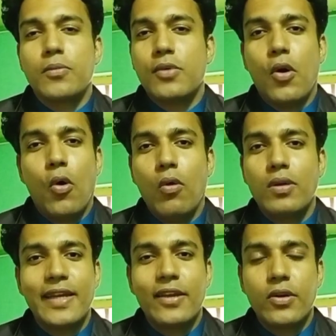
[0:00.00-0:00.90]
hold a
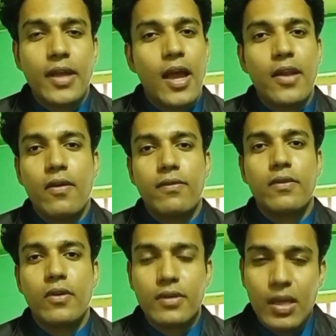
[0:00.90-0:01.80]

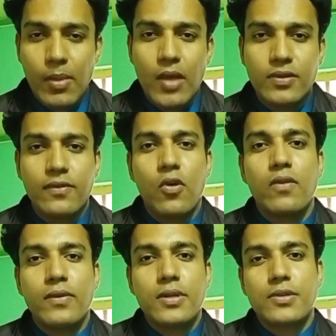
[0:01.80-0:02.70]
good amount of
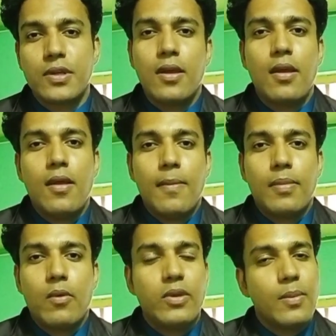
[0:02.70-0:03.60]
confidence
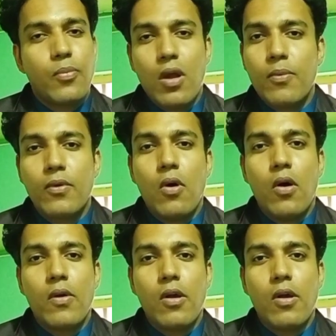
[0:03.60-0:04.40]
with a proper aura